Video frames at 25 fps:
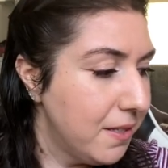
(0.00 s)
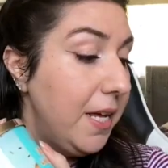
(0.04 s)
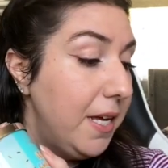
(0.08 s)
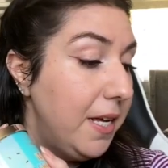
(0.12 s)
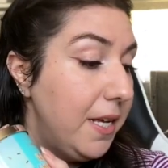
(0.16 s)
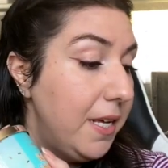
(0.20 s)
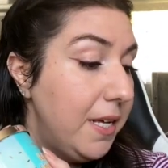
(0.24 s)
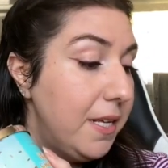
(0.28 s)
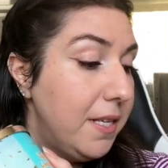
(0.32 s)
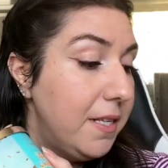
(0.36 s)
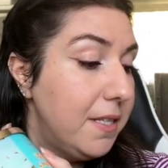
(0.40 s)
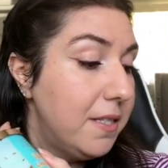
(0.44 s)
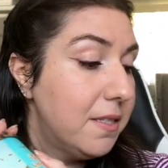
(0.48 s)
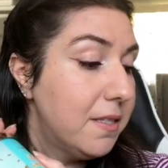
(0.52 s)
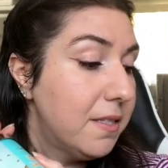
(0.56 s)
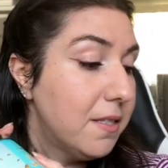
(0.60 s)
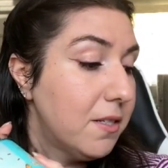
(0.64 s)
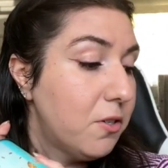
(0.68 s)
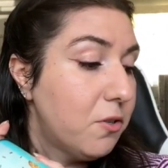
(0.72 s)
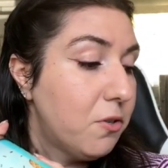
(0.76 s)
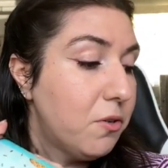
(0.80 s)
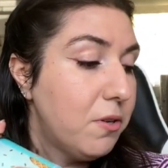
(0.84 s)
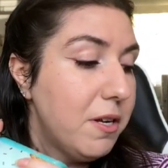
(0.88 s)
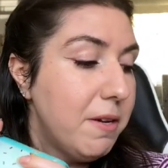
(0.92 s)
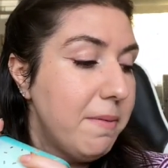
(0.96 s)
Is
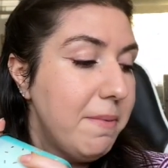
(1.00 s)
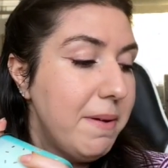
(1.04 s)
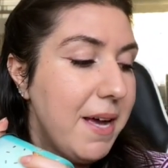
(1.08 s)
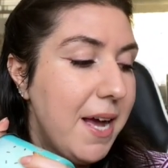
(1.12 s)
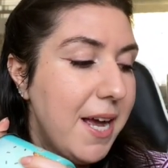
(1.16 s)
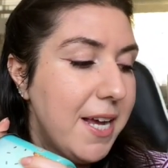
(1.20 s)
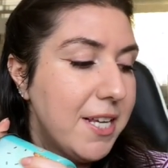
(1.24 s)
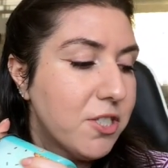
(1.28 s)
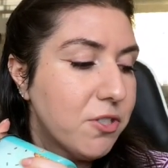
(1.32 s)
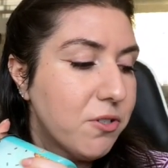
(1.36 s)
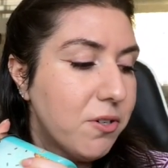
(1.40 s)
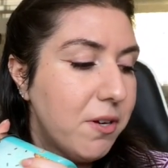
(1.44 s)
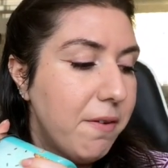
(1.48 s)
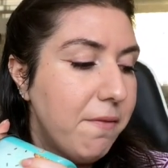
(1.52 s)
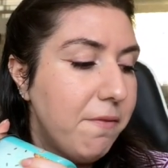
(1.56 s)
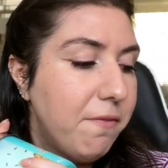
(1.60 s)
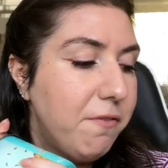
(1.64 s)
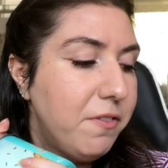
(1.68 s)
creamy ice cream,